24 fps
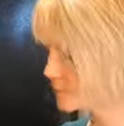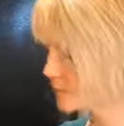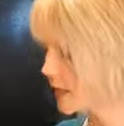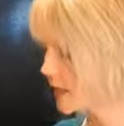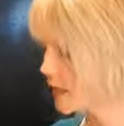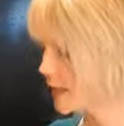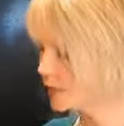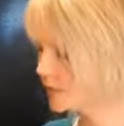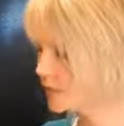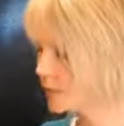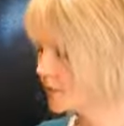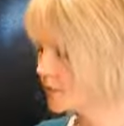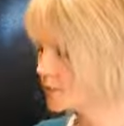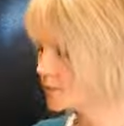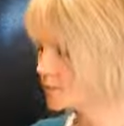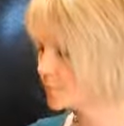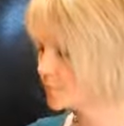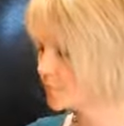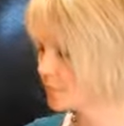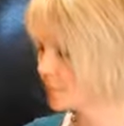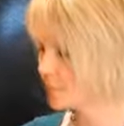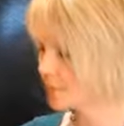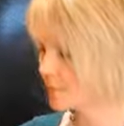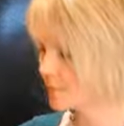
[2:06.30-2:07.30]
and I'm going to
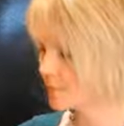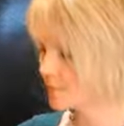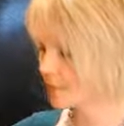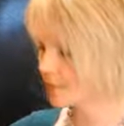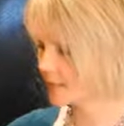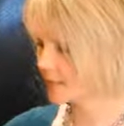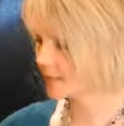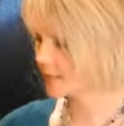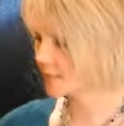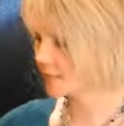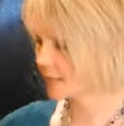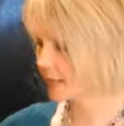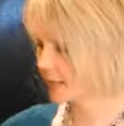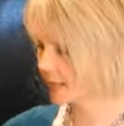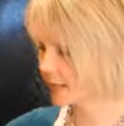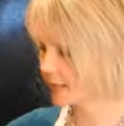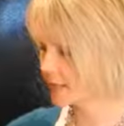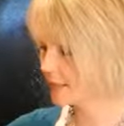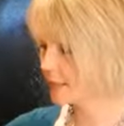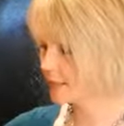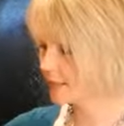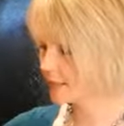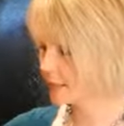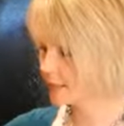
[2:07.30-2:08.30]
put them in
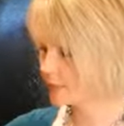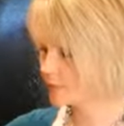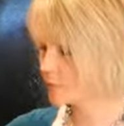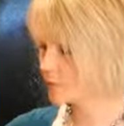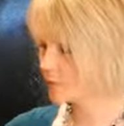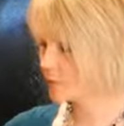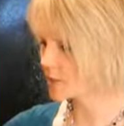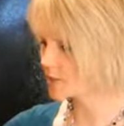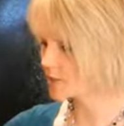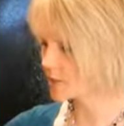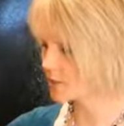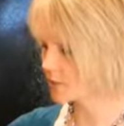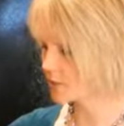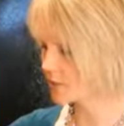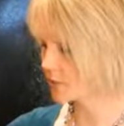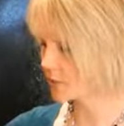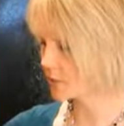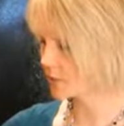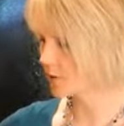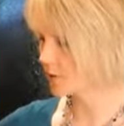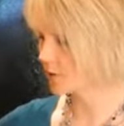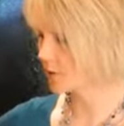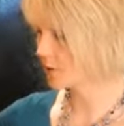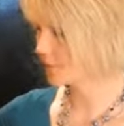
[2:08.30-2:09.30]
my pressure
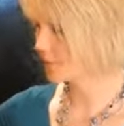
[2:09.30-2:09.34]
cooker.